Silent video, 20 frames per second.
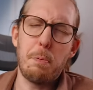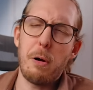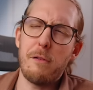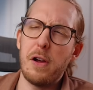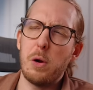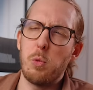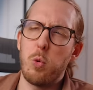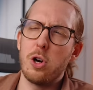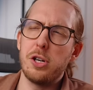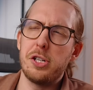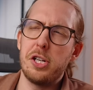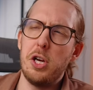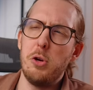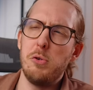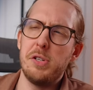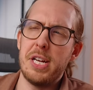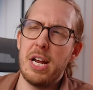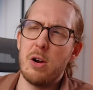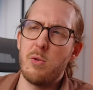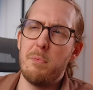perfect word to
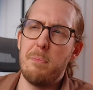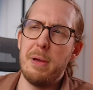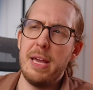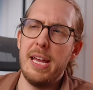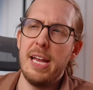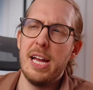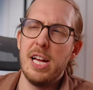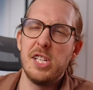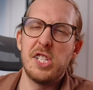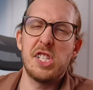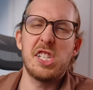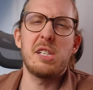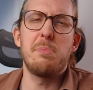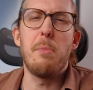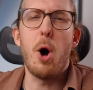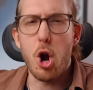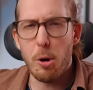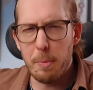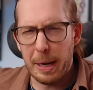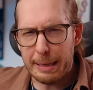use here would be
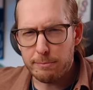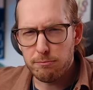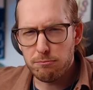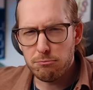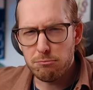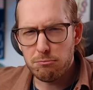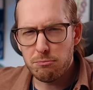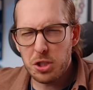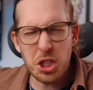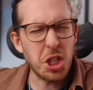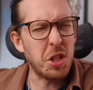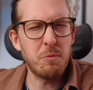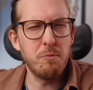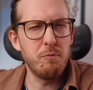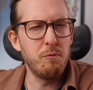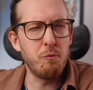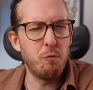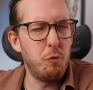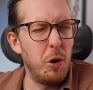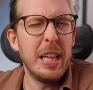smarmy. Just
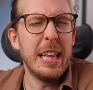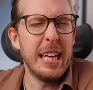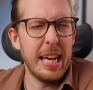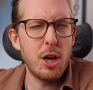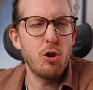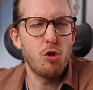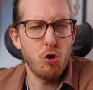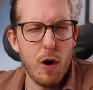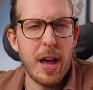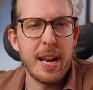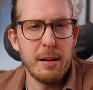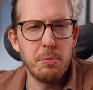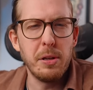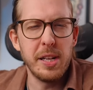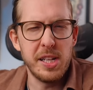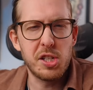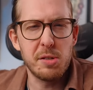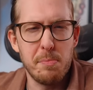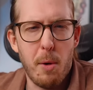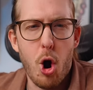really incredibly
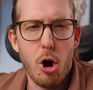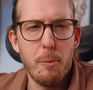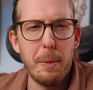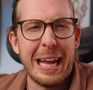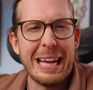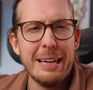smarmy.